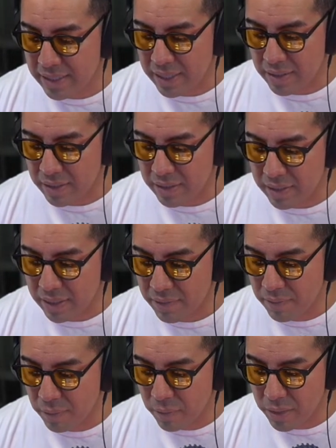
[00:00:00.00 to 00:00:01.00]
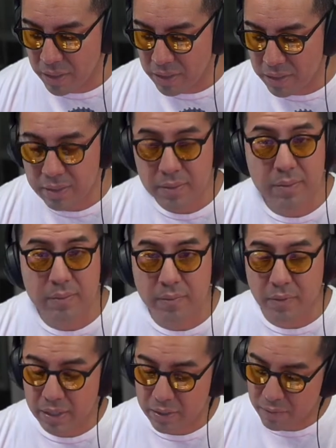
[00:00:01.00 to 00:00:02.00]
that are level 1
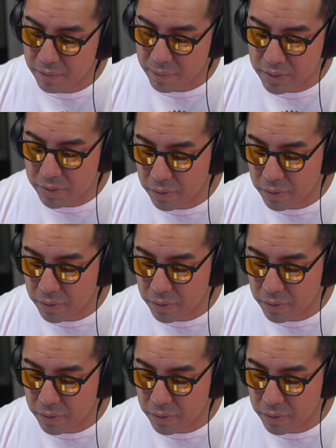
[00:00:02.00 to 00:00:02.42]
right here for Mr.